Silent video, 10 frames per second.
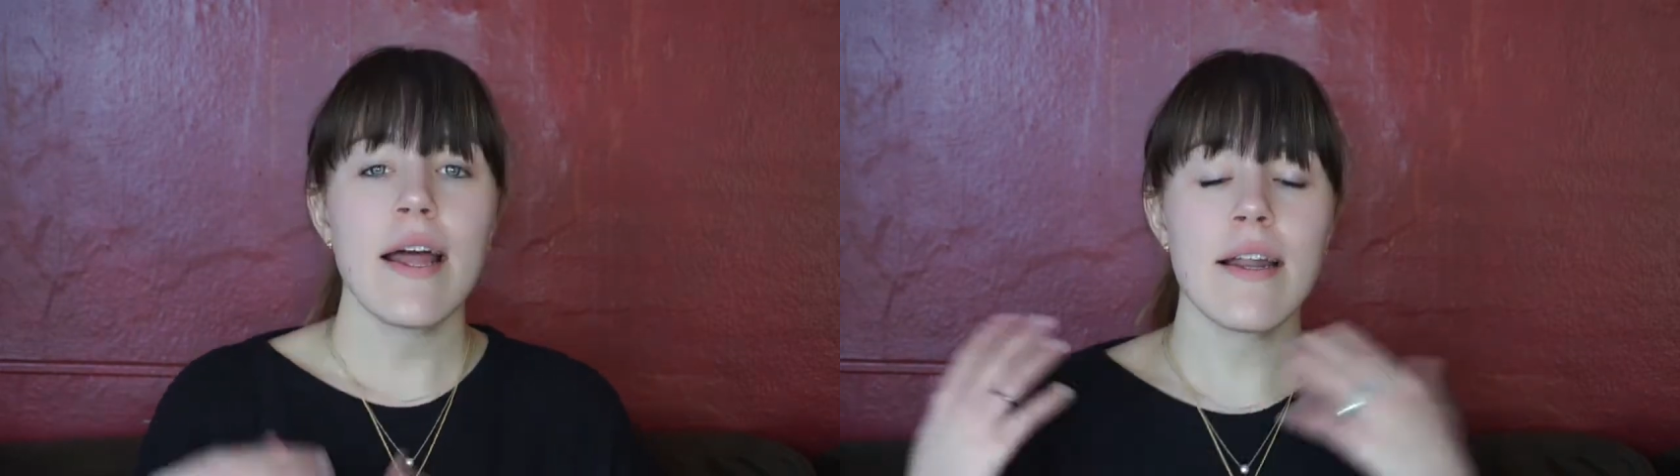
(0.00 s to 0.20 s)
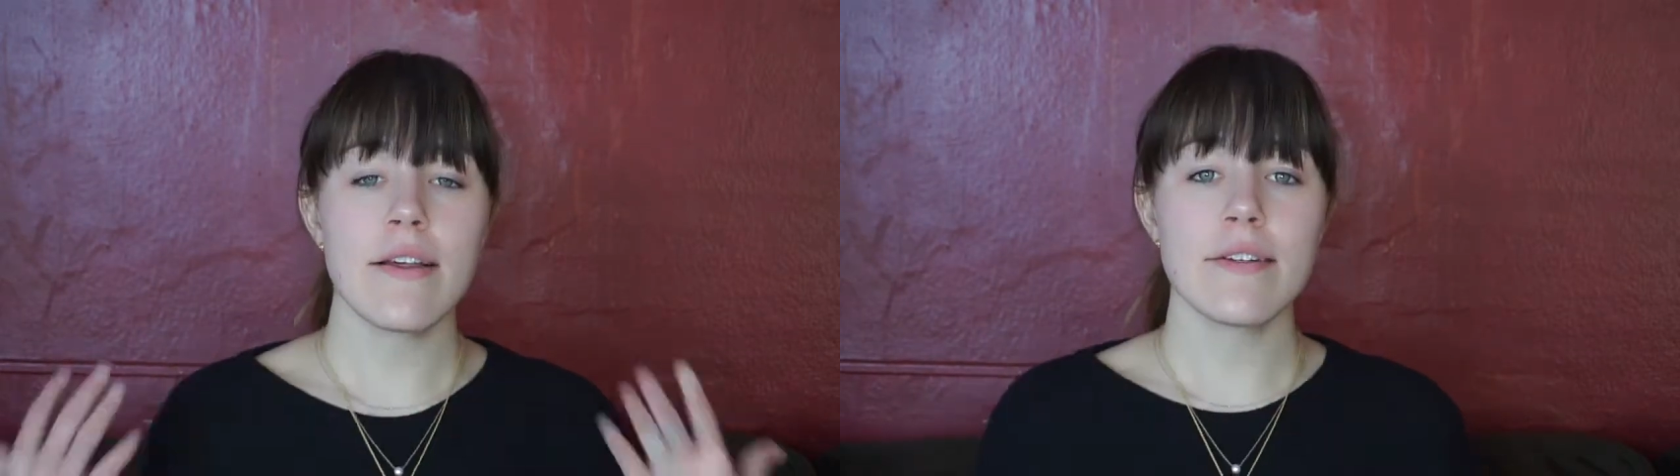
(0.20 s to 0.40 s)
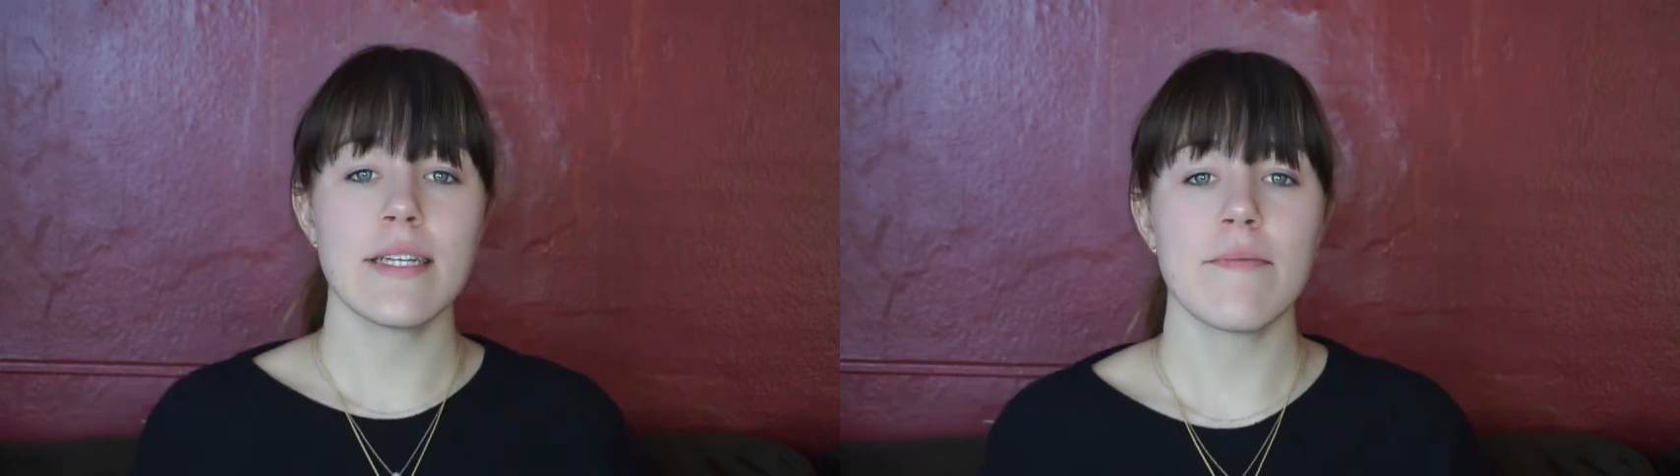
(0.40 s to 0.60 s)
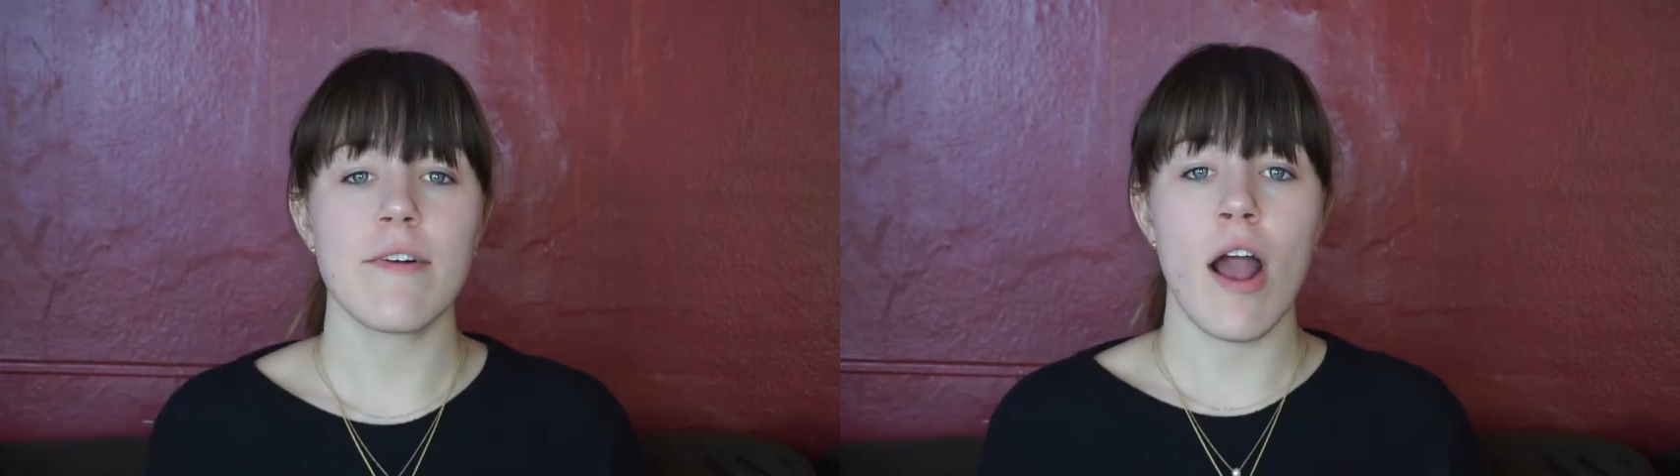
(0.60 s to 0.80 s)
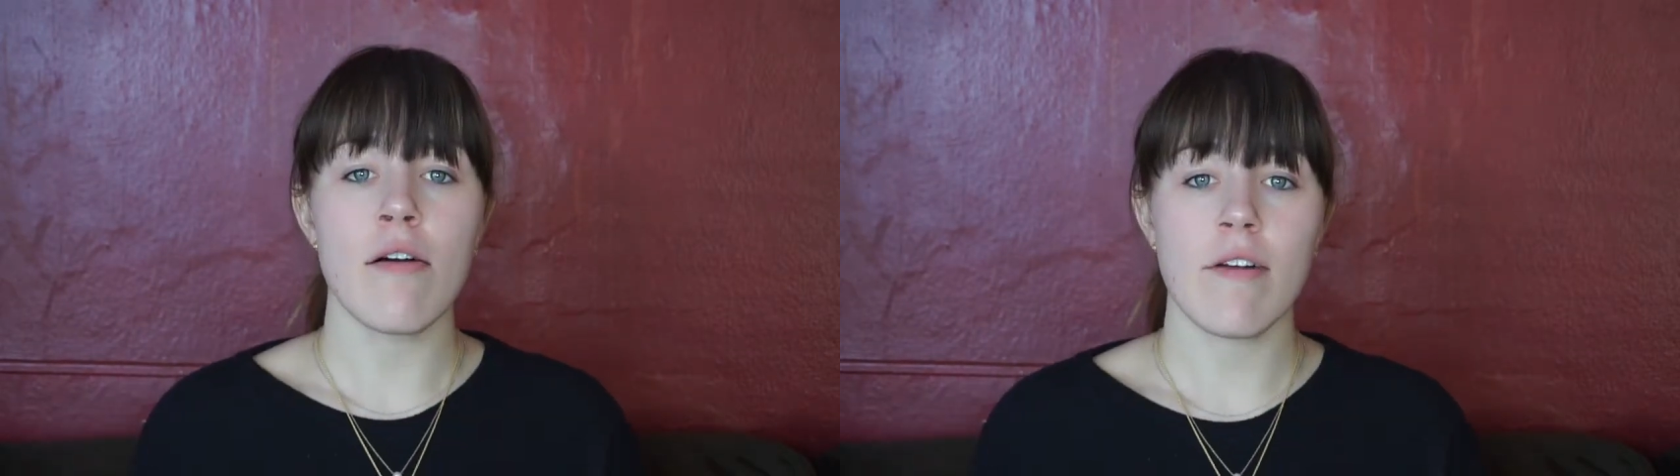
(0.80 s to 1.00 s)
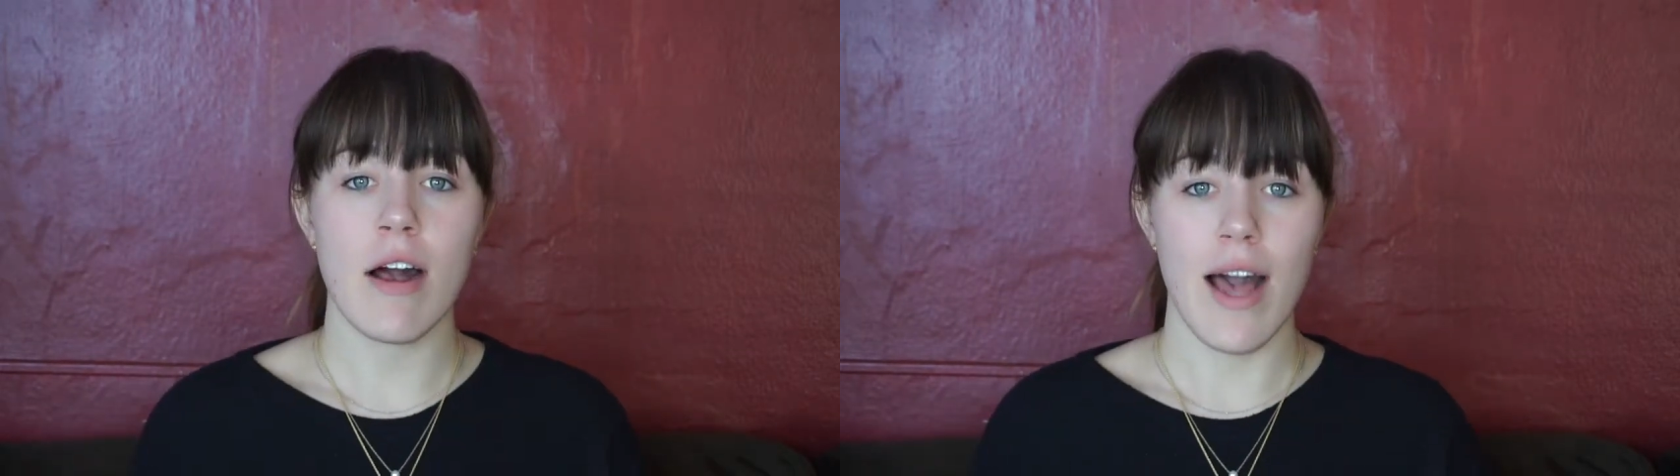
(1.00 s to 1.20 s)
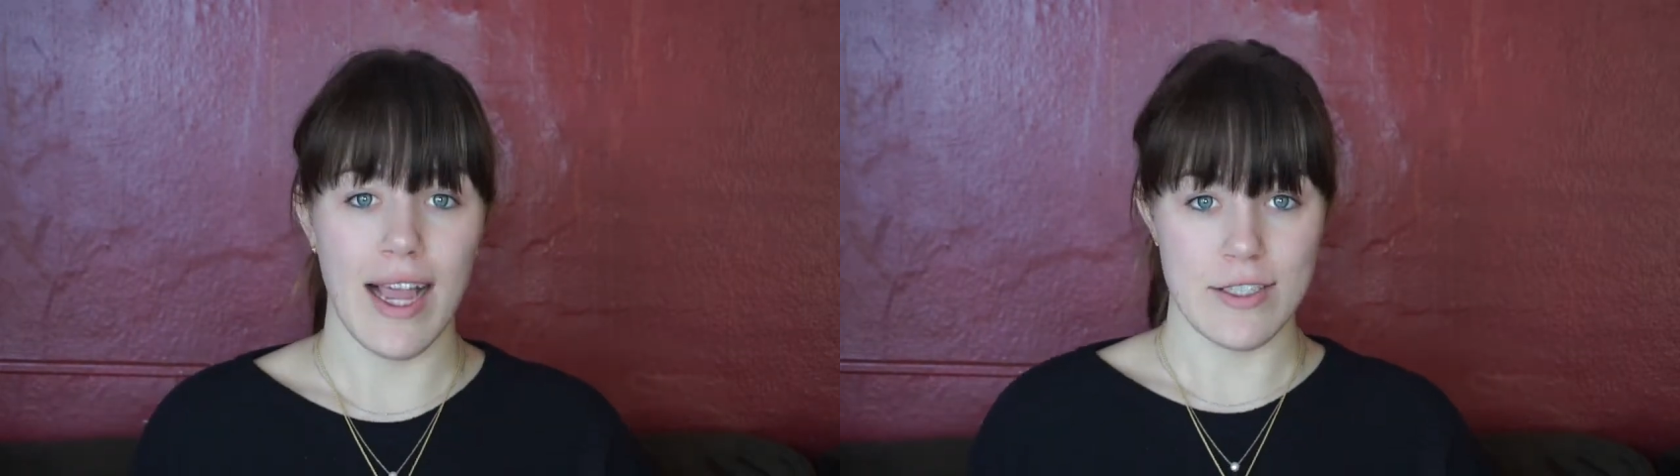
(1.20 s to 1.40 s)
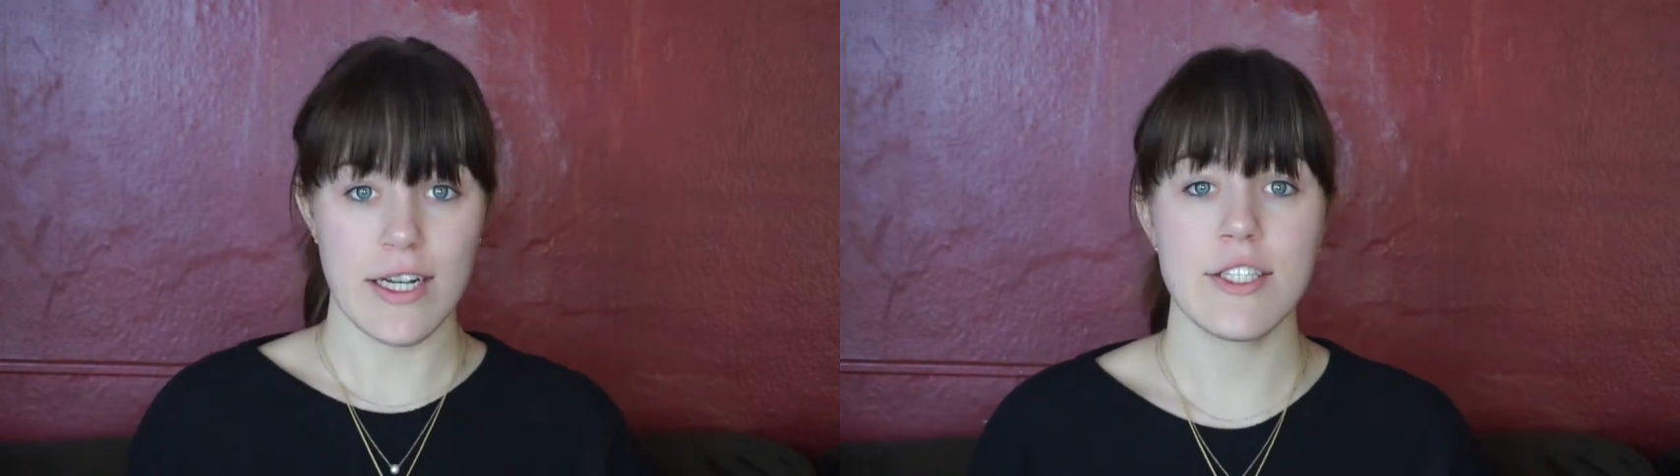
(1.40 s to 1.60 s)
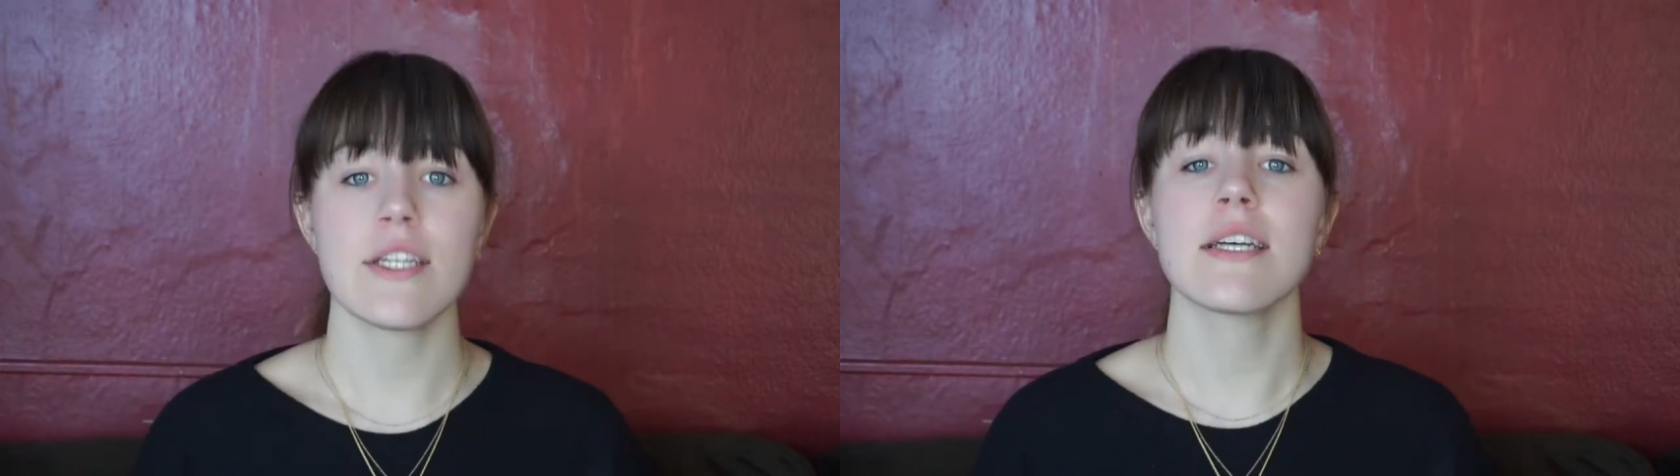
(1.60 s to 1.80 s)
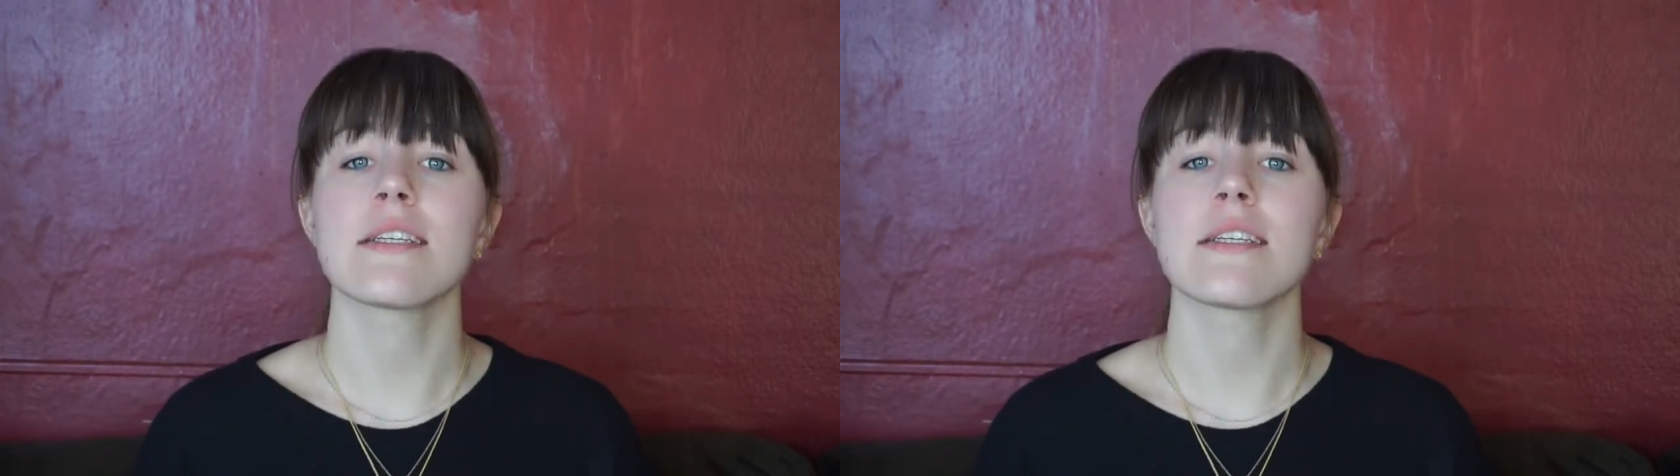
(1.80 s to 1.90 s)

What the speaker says: Another tip for overall hydration